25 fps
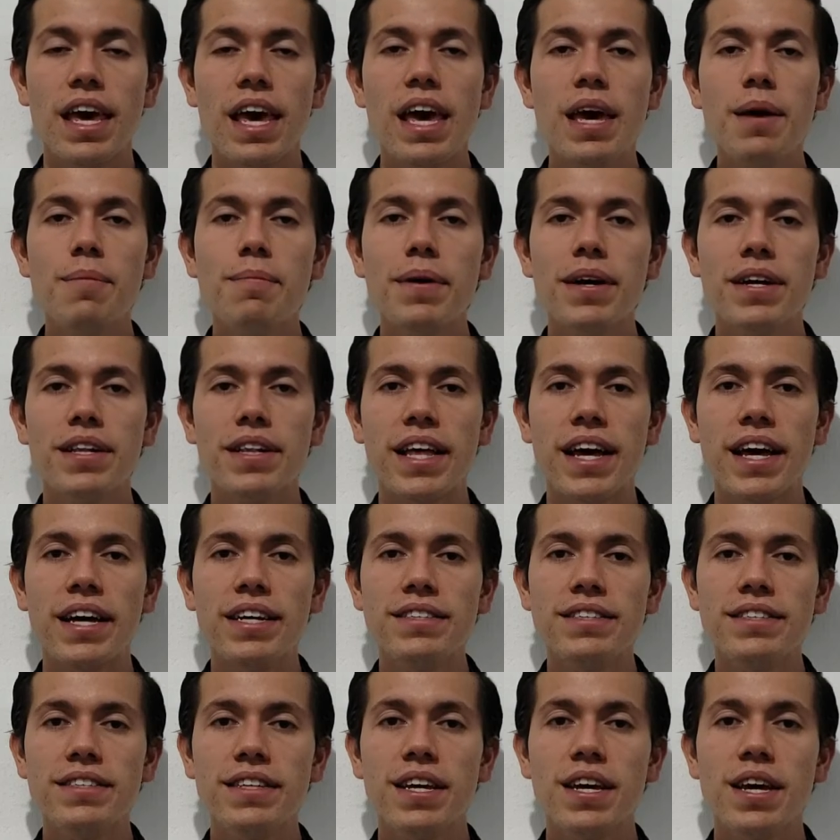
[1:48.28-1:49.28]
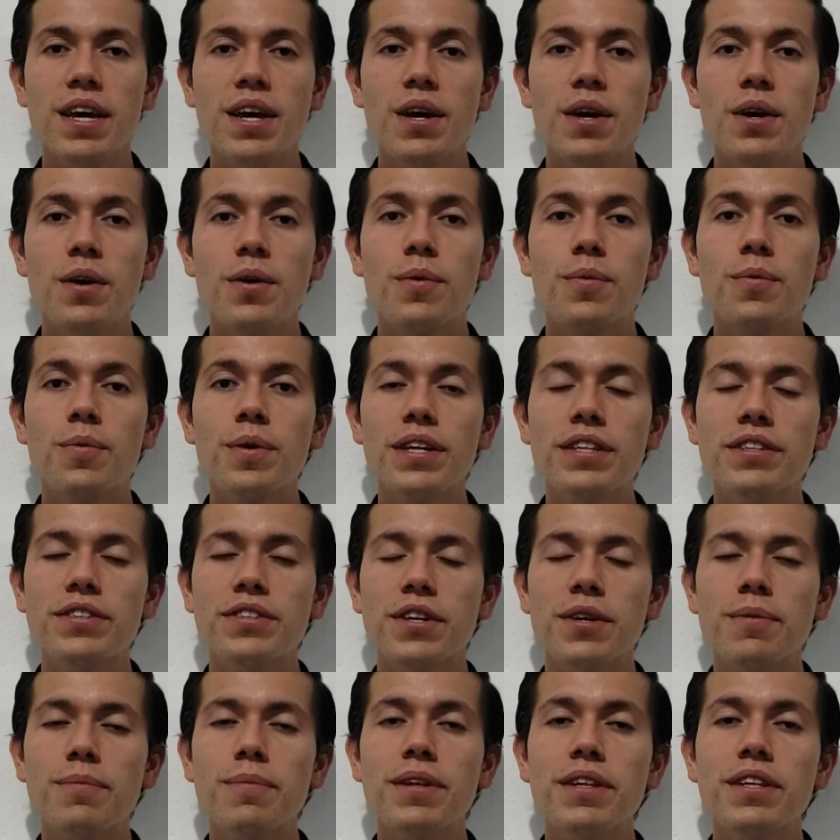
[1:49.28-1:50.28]
And by last, we
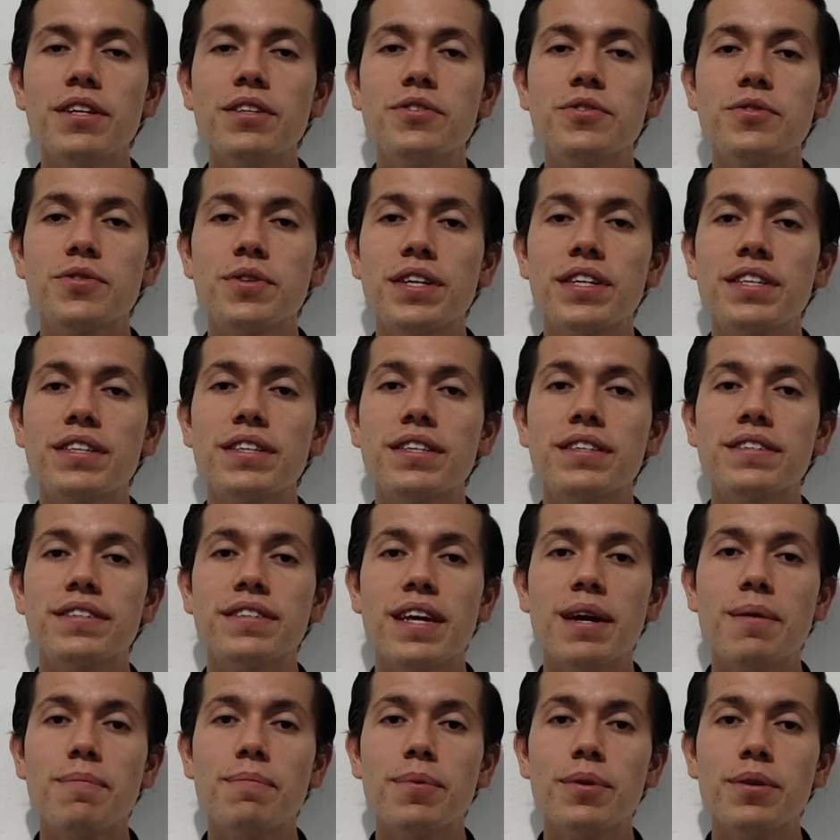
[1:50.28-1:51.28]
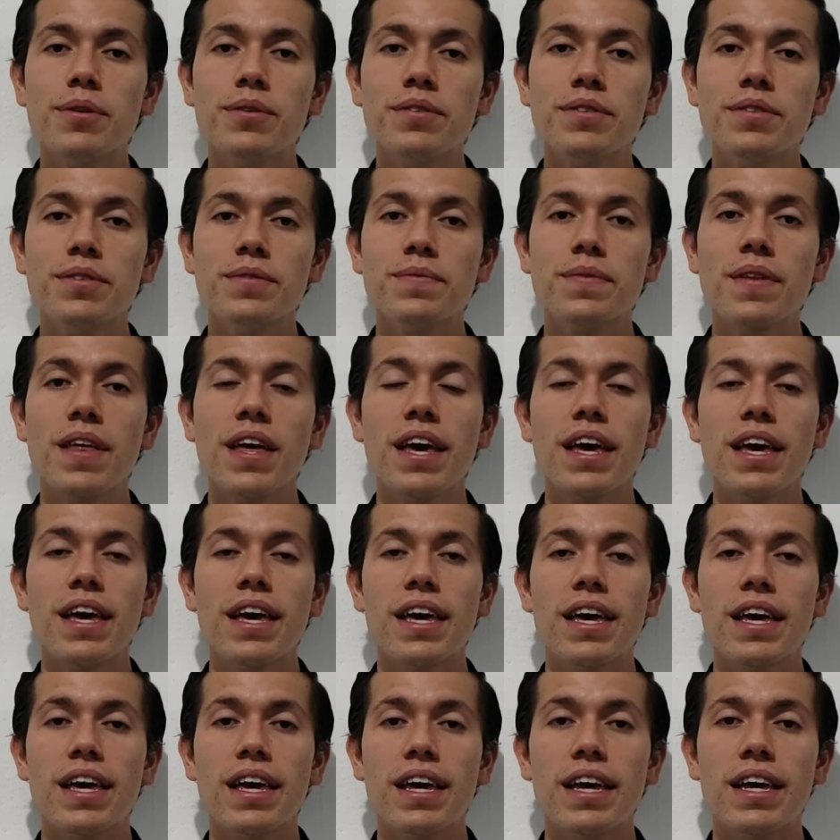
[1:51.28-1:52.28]
thermally treat the samples
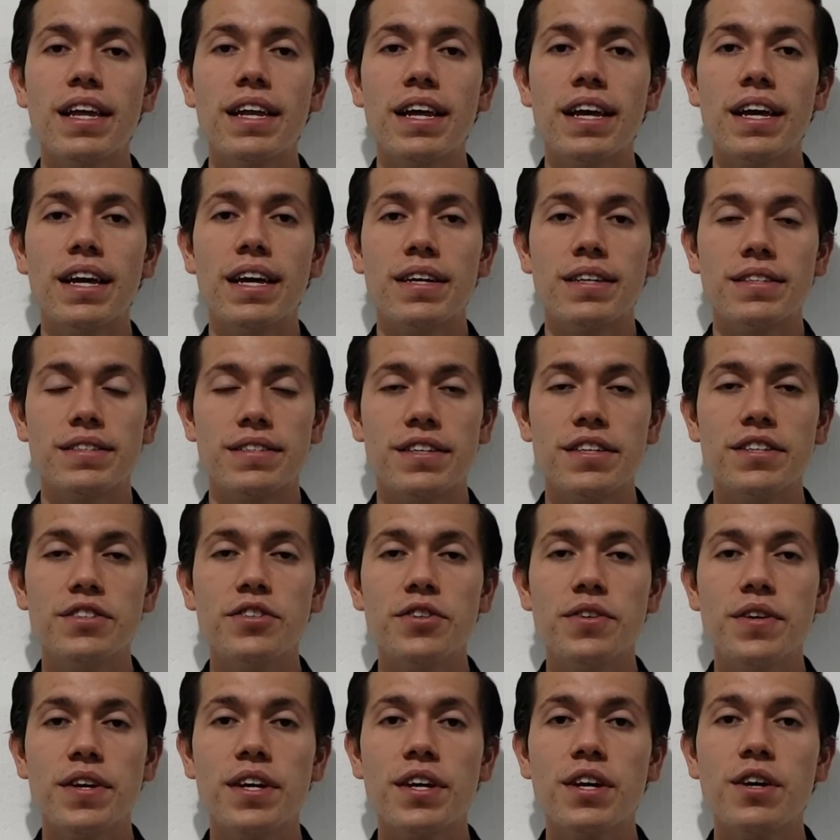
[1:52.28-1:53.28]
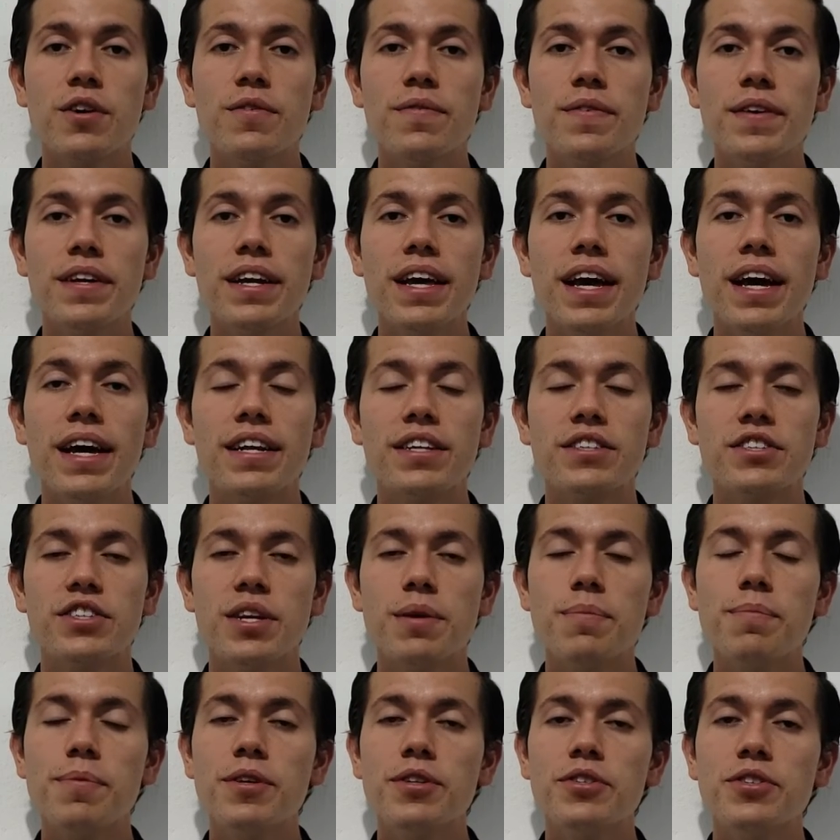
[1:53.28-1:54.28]
in a sintering oven at a
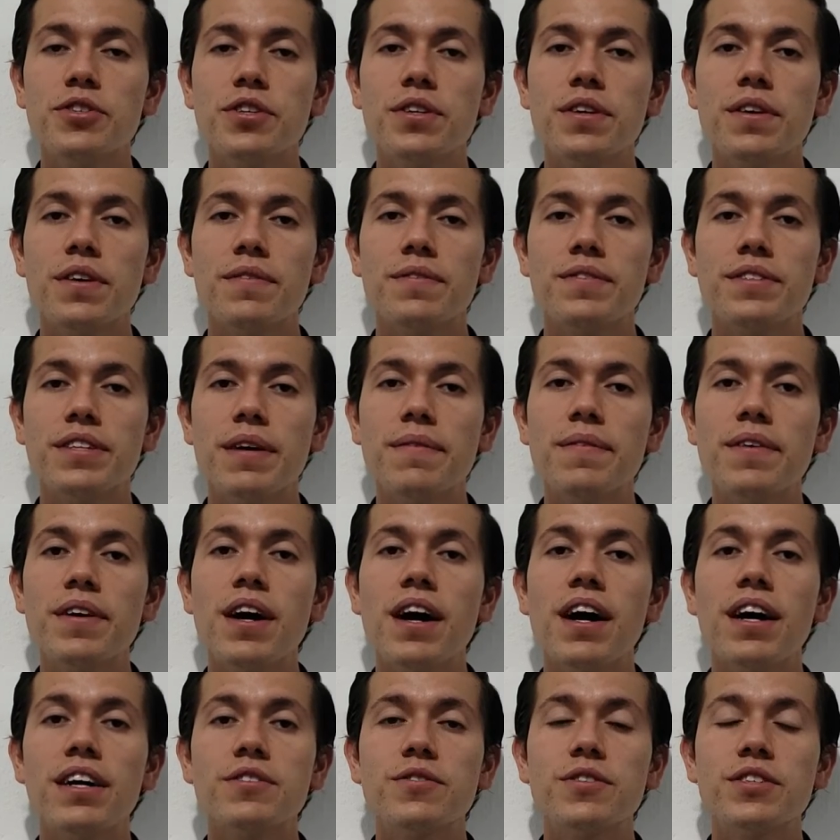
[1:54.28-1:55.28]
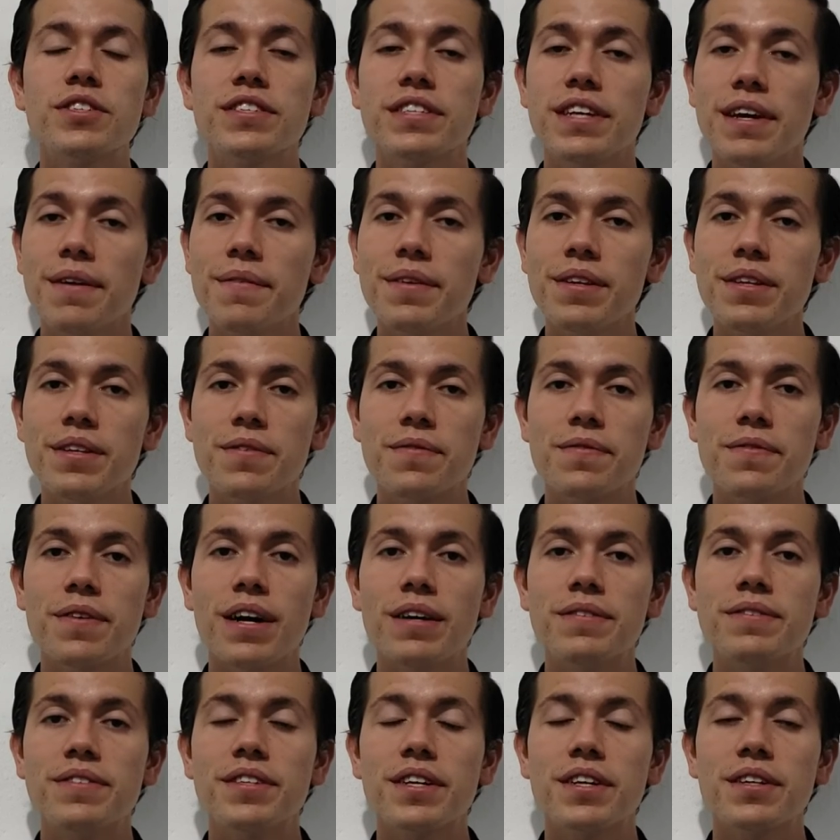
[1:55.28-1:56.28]
temperature of
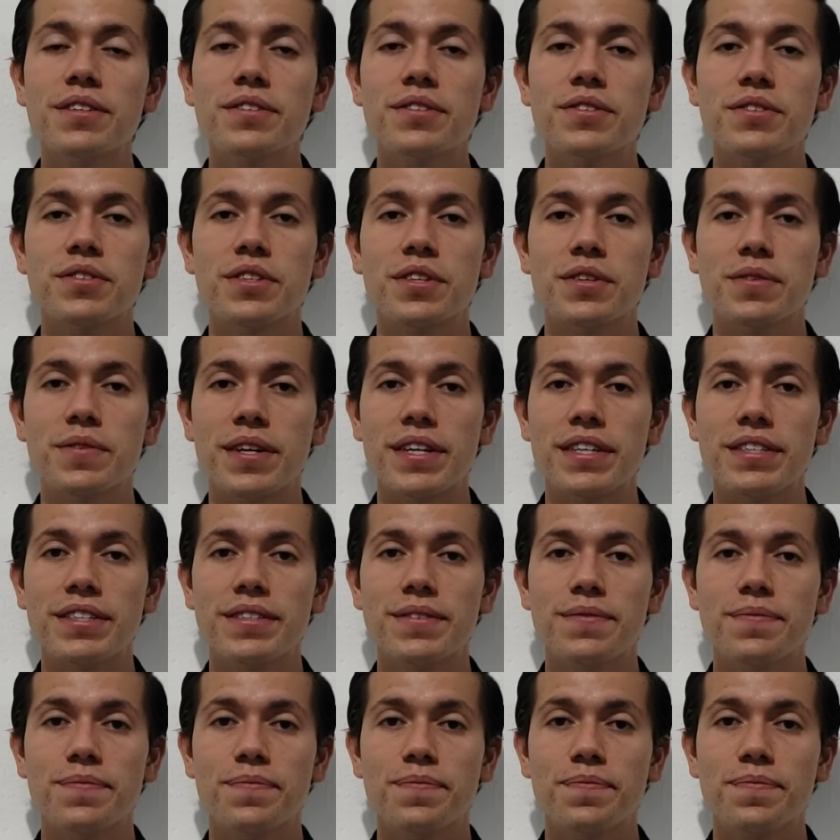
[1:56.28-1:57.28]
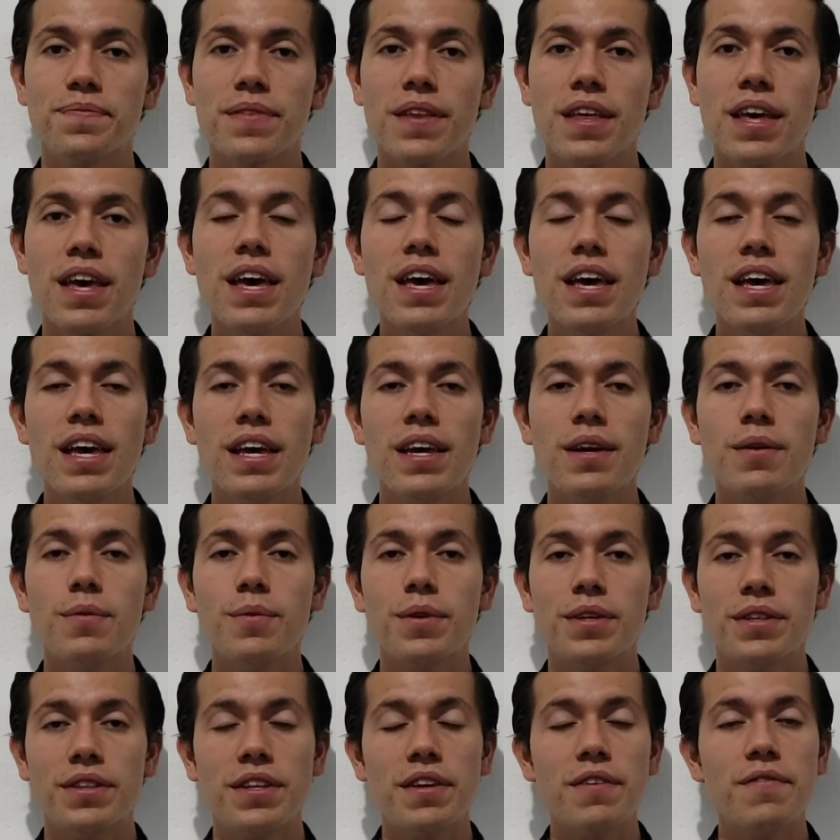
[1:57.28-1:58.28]
775 Celsius degrees,
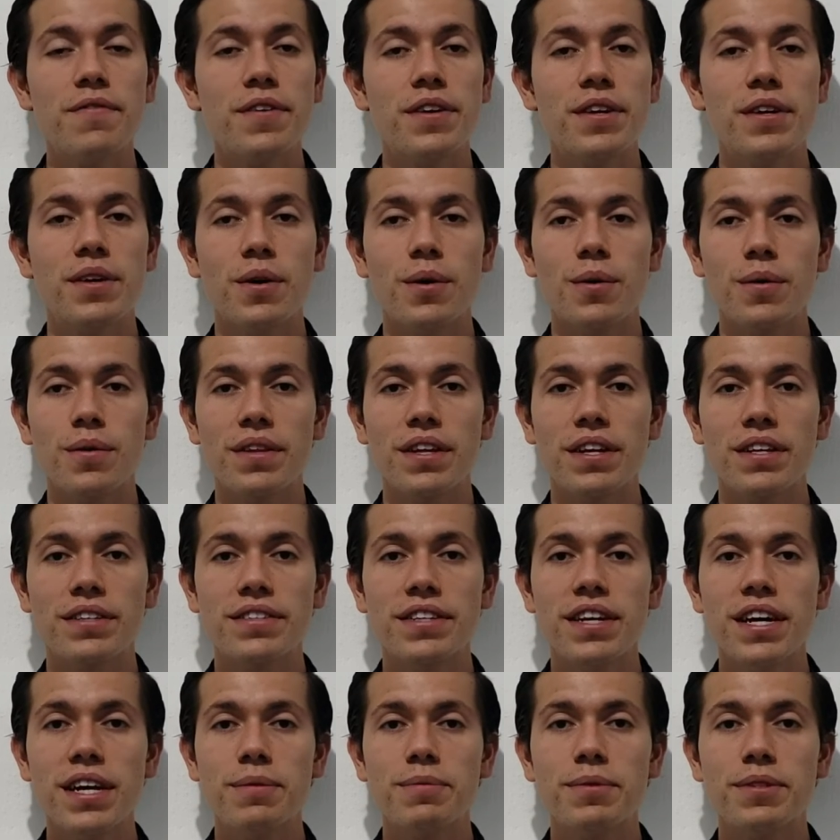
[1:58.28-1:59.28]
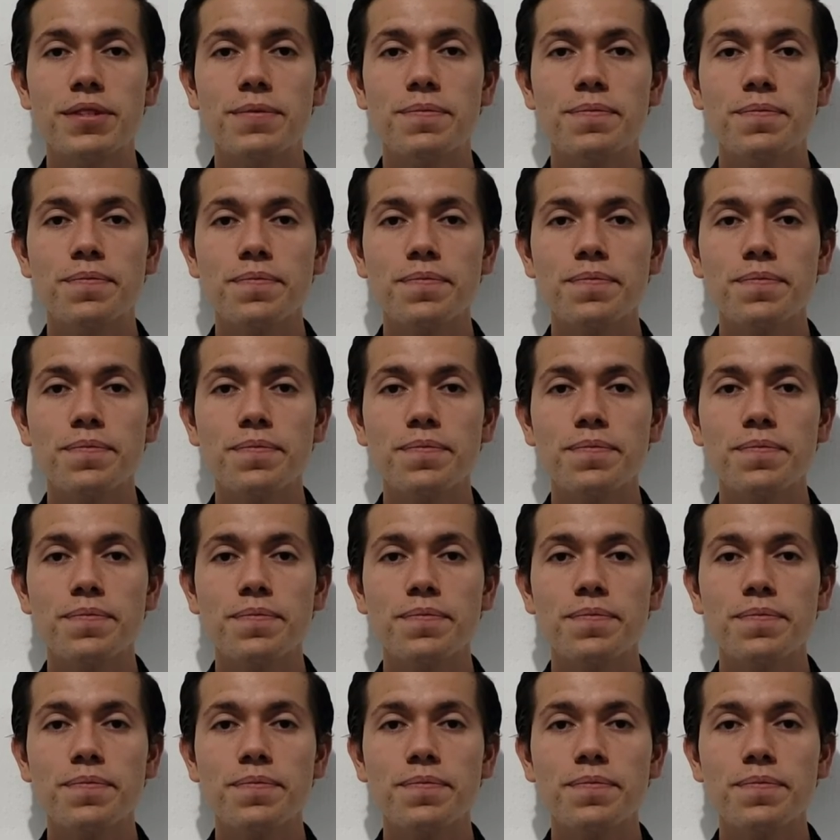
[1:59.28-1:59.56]
with different holding times.